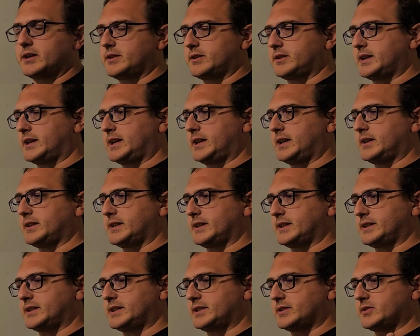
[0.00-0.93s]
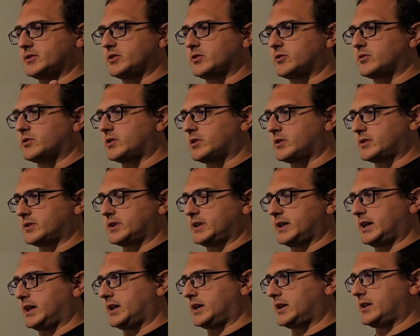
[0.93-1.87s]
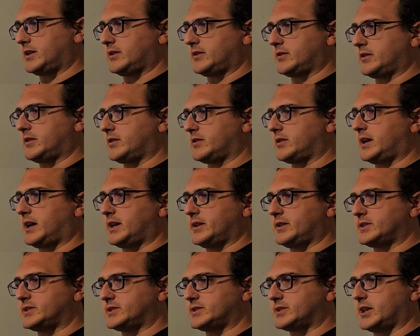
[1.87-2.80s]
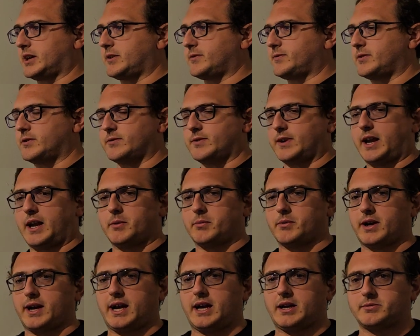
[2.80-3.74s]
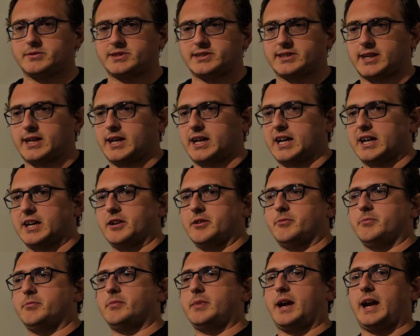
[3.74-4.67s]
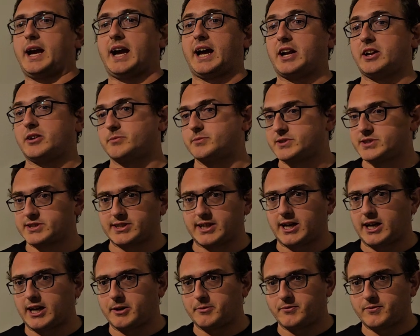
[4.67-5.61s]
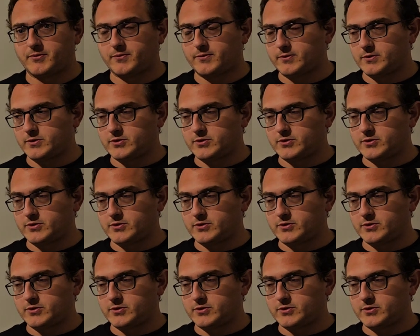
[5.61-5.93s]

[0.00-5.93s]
They didn't know a lot of the stuff of Abraham's time, Adam's time,